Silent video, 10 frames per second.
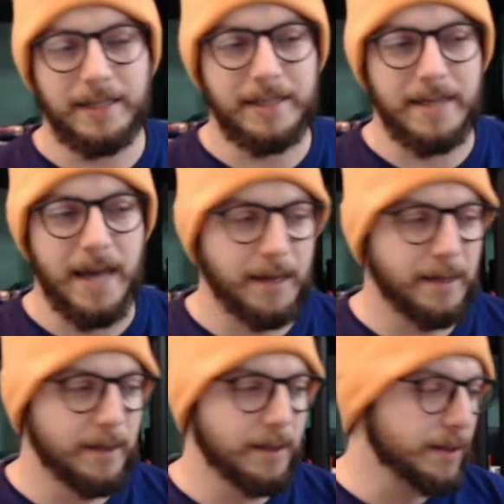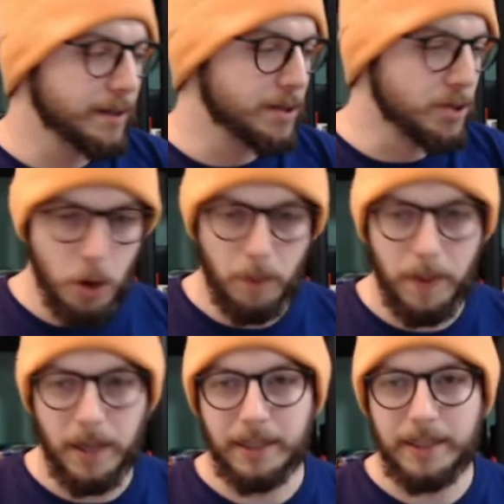deck. No
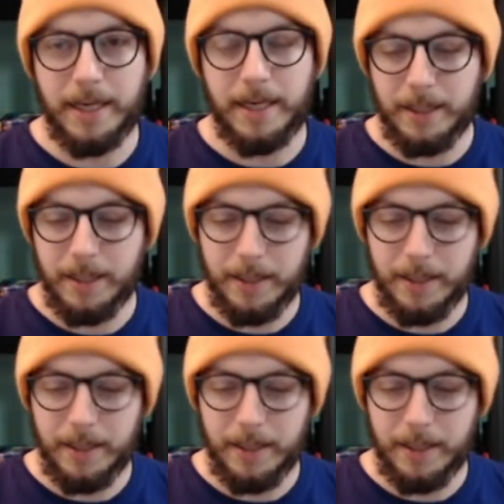pun intended.